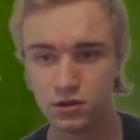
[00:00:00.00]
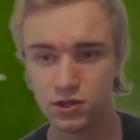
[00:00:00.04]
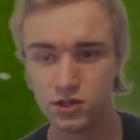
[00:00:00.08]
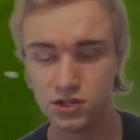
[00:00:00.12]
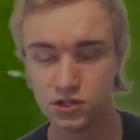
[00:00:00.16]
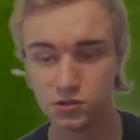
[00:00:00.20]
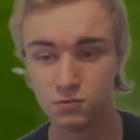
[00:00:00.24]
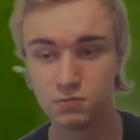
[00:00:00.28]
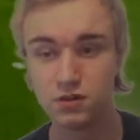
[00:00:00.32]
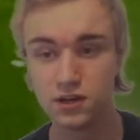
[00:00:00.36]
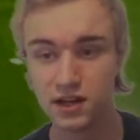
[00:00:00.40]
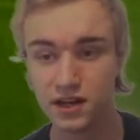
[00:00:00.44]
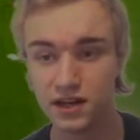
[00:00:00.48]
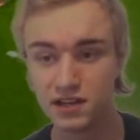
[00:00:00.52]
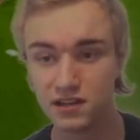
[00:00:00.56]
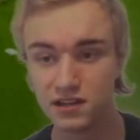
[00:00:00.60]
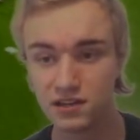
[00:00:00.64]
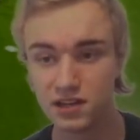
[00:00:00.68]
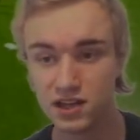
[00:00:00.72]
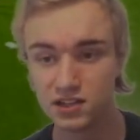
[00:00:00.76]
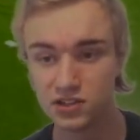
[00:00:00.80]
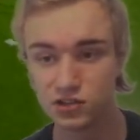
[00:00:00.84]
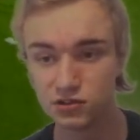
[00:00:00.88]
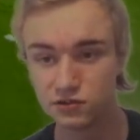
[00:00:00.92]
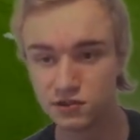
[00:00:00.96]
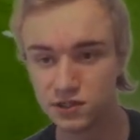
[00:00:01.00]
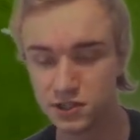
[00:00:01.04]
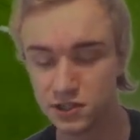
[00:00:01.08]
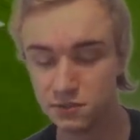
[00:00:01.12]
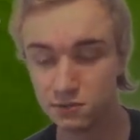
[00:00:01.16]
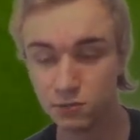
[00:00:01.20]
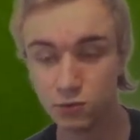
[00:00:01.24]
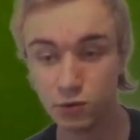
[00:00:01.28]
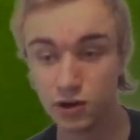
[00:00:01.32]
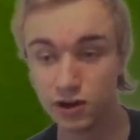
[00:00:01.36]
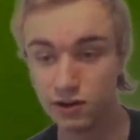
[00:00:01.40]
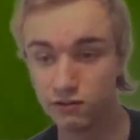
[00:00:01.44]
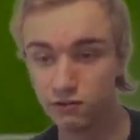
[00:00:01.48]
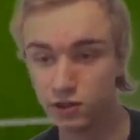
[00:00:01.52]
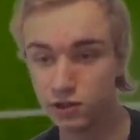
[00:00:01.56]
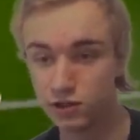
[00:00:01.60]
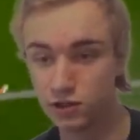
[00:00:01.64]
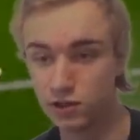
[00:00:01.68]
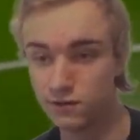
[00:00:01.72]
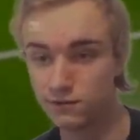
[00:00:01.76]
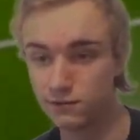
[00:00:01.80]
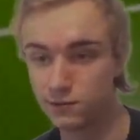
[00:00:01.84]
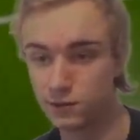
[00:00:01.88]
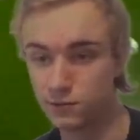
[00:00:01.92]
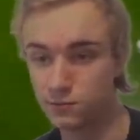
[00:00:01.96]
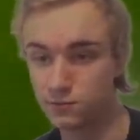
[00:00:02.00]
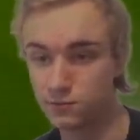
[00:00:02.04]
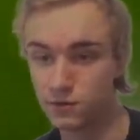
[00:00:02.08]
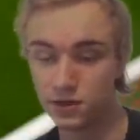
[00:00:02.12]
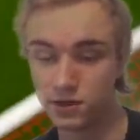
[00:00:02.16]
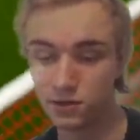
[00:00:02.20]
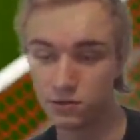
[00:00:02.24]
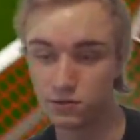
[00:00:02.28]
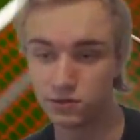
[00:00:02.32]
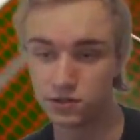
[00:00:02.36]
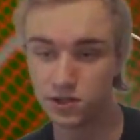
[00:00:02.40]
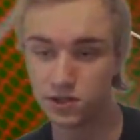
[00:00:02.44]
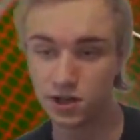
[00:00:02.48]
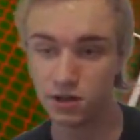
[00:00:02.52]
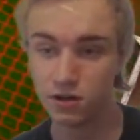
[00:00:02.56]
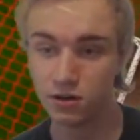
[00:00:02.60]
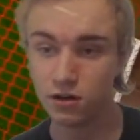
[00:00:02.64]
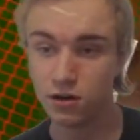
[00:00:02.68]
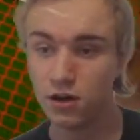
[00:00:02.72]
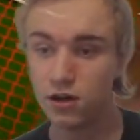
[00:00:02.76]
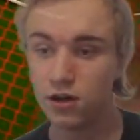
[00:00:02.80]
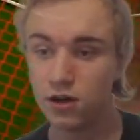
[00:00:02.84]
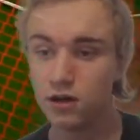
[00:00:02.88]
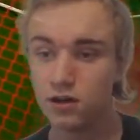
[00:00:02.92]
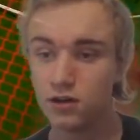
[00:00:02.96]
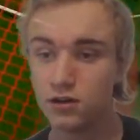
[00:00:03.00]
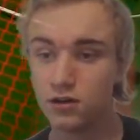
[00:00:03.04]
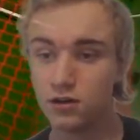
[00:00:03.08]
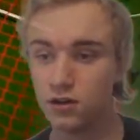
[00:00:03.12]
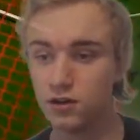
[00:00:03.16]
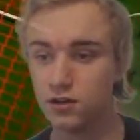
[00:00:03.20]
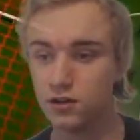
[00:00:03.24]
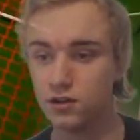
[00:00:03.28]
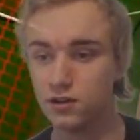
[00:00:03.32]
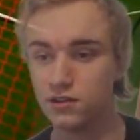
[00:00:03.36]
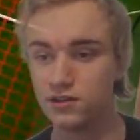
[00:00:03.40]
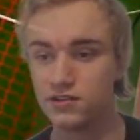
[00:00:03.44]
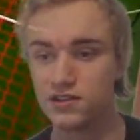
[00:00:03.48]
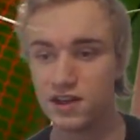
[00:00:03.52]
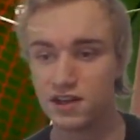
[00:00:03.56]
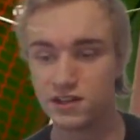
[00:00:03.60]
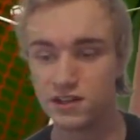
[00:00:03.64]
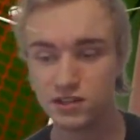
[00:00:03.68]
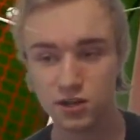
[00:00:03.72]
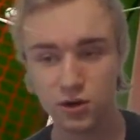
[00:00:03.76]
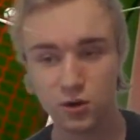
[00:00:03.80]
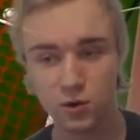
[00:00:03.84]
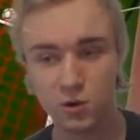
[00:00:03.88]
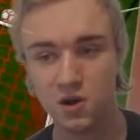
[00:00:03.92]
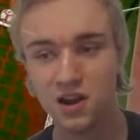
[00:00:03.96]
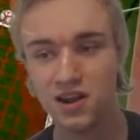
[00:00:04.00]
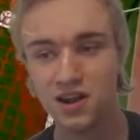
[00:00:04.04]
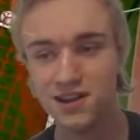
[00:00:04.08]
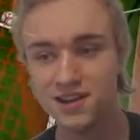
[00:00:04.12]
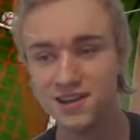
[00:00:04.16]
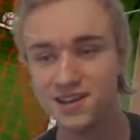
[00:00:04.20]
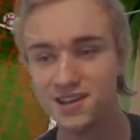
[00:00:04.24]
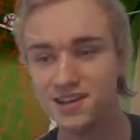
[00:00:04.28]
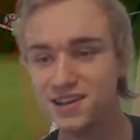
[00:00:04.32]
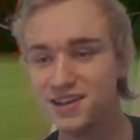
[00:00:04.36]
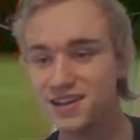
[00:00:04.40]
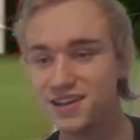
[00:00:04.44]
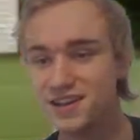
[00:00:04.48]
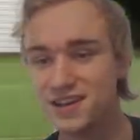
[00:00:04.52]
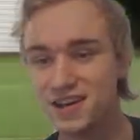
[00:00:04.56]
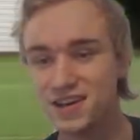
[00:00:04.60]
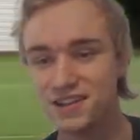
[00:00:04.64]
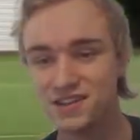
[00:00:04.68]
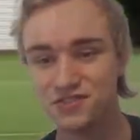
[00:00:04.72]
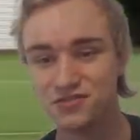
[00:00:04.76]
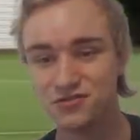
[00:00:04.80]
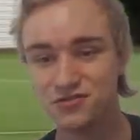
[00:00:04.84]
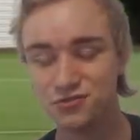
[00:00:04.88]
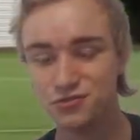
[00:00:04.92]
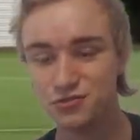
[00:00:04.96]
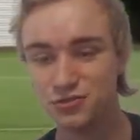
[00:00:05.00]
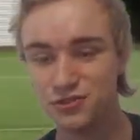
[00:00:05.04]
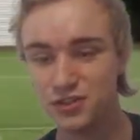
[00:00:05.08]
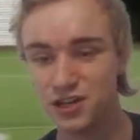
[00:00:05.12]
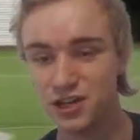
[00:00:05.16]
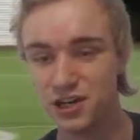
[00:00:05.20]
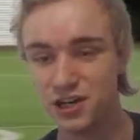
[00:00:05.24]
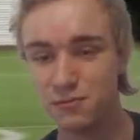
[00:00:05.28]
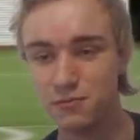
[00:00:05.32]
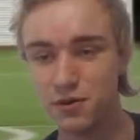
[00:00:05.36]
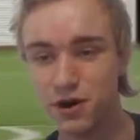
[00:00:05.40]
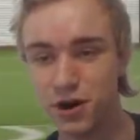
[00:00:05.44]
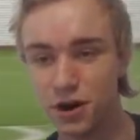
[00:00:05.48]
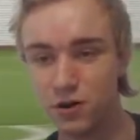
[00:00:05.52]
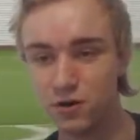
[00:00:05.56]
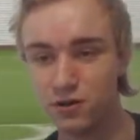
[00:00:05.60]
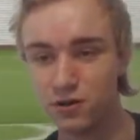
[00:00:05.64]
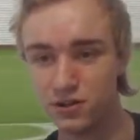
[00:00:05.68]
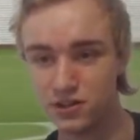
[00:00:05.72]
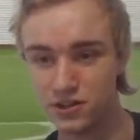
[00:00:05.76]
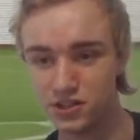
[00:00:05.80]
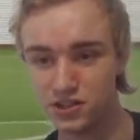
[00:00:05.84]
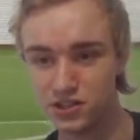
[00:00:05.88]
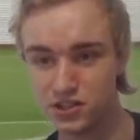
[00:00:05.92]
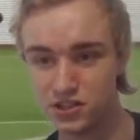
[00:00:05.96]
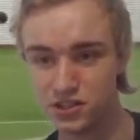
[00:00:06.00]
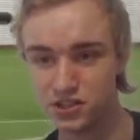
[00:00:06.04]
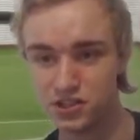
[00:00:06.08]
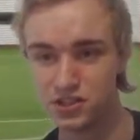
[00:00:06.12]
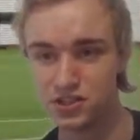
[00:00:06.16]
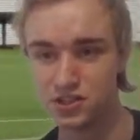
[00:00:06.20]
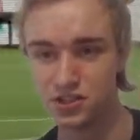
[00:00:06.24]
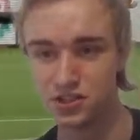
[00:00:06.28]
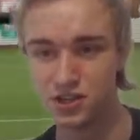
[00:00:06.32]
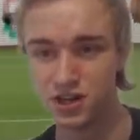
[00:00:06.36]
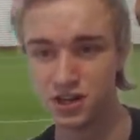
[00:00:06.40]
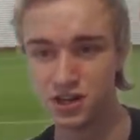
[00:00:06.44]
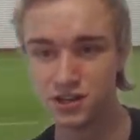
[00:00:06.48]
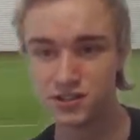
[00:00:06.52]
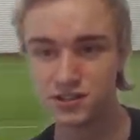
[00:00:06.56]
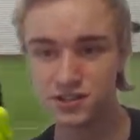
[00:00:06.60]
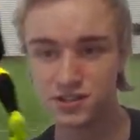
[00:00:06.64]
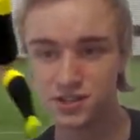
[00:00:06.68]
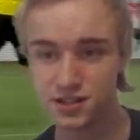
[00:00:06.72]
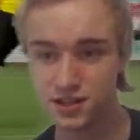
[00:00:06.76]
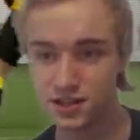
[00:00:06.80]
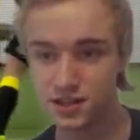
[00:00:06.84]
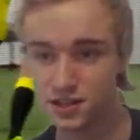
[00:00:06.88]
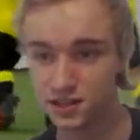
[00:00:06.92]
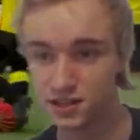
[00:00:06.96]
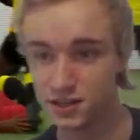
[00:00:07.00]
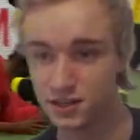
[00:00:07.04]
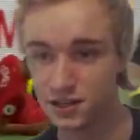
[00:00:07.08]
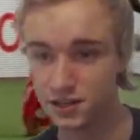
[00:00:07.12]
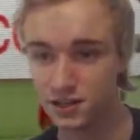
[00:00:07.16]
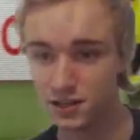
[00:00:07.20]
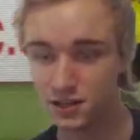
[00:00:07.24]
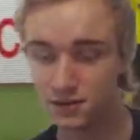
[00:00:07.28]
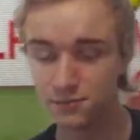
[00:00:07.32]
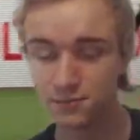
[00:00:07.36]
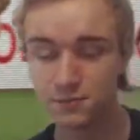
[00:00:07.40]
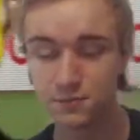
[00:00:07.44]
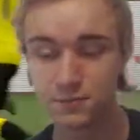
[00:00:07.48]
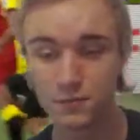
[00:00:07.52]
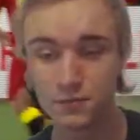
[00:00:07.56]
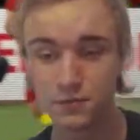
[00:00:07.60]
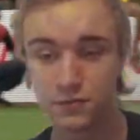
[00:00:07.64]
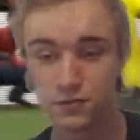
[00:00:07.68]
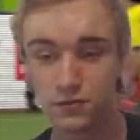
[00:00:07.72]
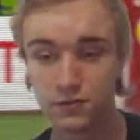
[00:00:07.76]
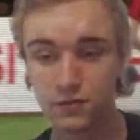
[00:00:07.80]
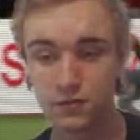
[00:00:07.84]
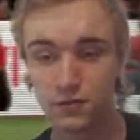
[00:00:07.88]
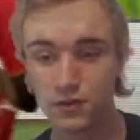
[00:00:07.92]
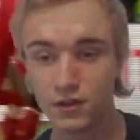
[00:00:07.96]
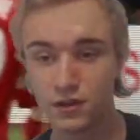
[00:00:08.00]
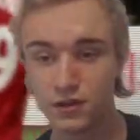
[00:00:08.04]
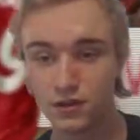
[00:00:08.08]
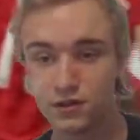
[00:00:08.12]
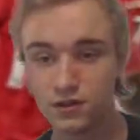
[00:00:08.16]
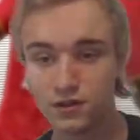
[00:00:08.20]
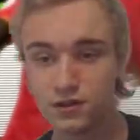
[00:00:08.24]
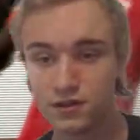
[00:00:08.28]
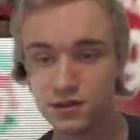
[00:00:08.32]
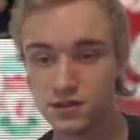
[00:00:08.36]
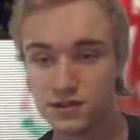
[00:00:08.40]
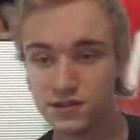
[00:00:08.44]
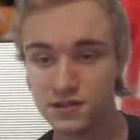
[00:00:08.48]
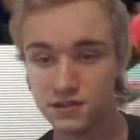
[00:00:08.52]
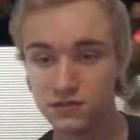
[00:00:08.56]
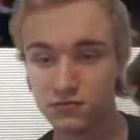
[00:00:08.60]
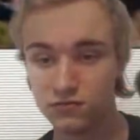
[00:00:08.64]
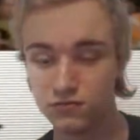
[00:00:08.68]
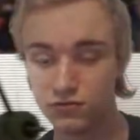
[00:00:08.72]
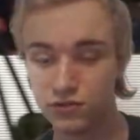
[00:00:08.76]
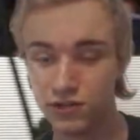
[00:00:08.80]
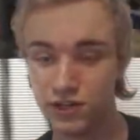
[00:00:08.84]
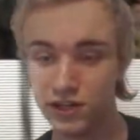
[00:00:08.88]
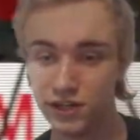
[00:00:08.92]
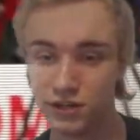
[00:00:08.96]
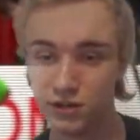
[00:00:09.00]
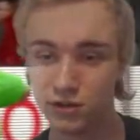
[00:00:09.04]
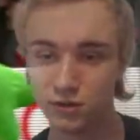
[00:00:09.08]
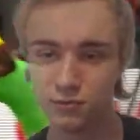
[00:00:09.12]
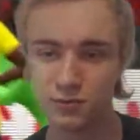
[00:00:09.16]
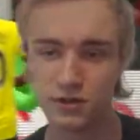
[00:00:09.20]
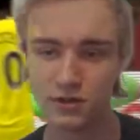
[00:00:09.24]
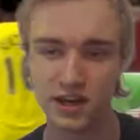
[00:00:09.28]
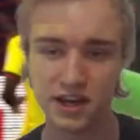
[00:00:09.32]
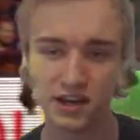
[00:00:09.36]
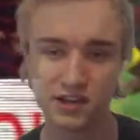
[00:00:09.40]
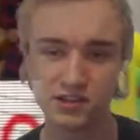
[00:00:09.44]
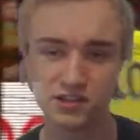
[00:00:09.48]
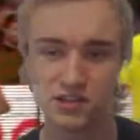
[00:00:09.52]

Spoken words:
He should play in the national team, wherever he come from, I don't care. Look at that goal. He has really power in his shots, and he's in really good play.